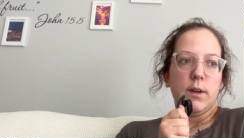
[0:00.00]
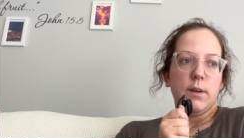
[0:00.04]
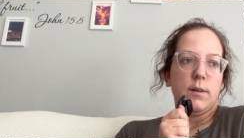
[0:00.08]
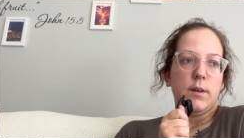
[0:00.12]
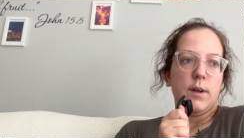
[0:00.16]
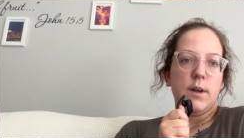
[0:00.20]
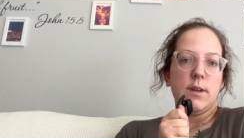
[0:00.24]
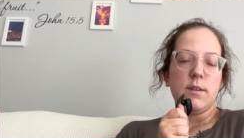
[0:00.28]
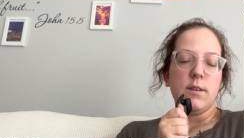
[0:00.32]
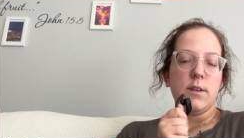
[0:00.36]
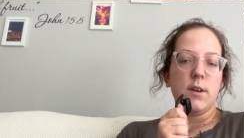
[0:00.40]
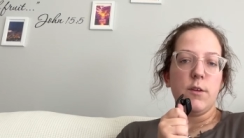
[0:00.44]

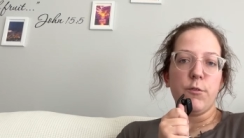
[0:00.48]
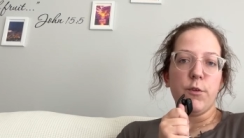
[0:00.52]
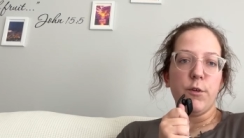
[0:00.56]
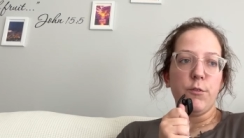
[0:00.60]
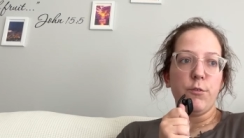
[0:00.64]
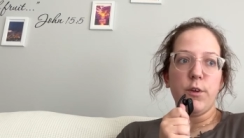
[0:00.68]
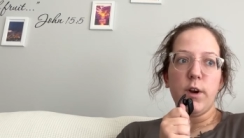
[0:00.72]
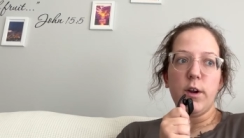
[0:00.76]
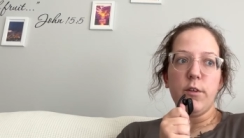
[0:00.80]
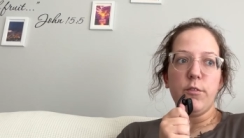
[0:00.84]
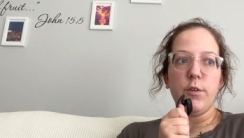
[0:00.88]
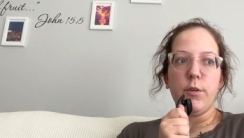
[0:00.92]
It's different
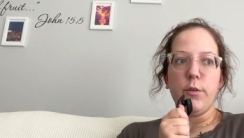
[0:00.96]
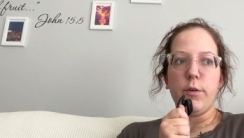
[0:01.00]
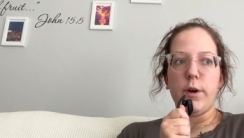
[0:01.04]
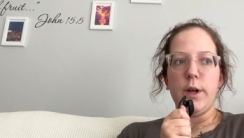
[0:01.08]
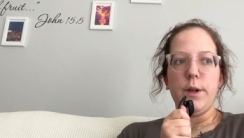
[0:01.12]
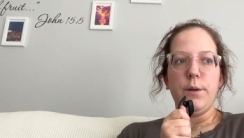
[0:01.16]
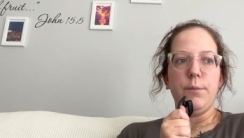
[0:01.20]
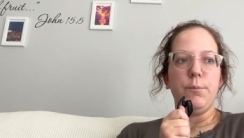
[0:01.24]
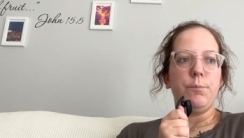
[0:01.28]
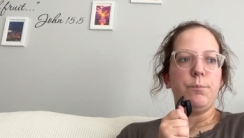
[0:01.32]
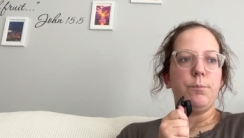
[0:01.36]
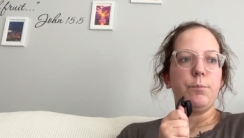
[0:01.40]
for
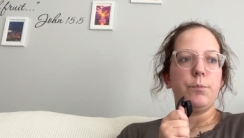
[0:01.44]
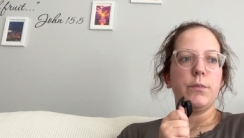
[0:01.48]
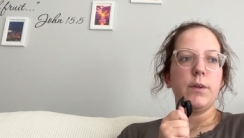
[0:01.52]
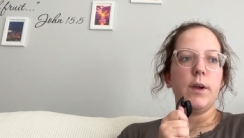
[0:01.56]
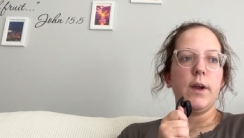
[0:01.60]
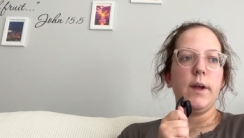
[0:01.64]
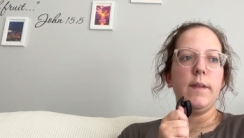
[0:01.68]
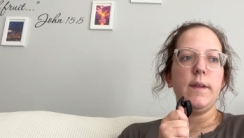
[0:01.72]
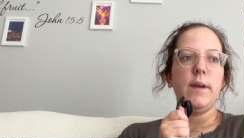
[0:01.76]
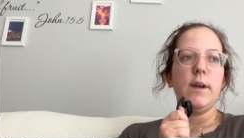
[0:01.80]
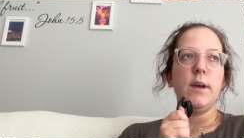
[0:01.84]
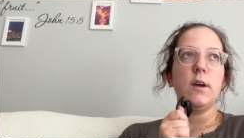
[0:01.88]
everyone.
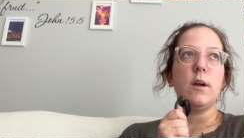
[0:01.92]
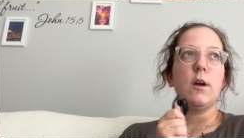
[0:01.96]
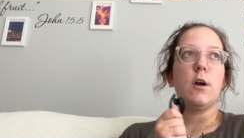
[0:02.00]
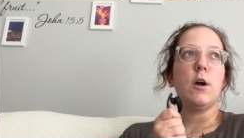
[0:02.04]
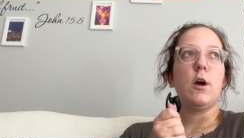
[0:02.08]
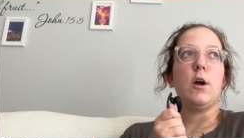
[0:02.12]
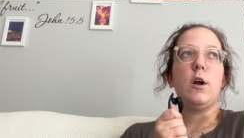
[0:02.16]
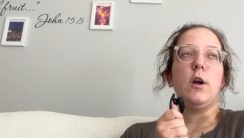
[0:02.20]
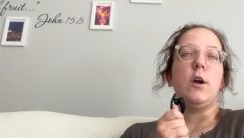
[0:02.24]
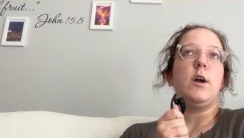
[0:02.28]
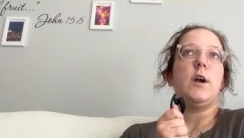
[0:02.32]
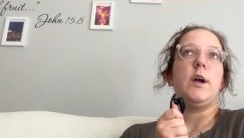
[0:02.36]
And then
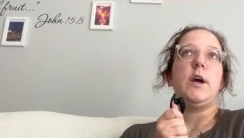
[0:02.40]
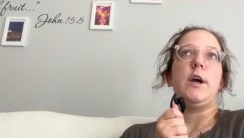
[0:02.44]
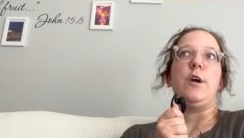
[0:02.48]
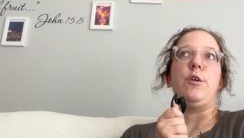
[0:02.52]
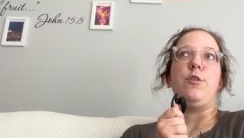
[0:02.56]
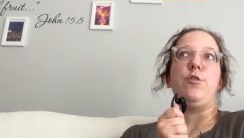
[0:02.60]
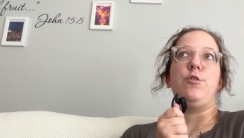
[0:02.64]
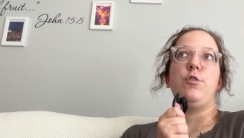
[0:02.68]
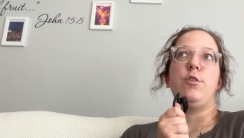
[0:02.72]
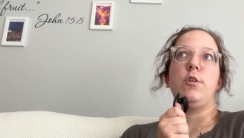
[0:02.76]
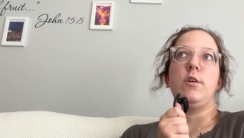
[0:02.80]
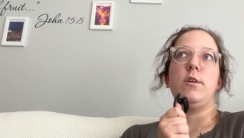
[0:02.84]

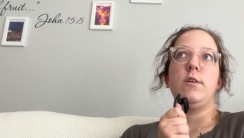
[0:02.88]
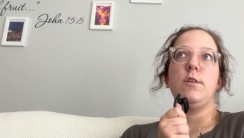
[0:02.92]
courage.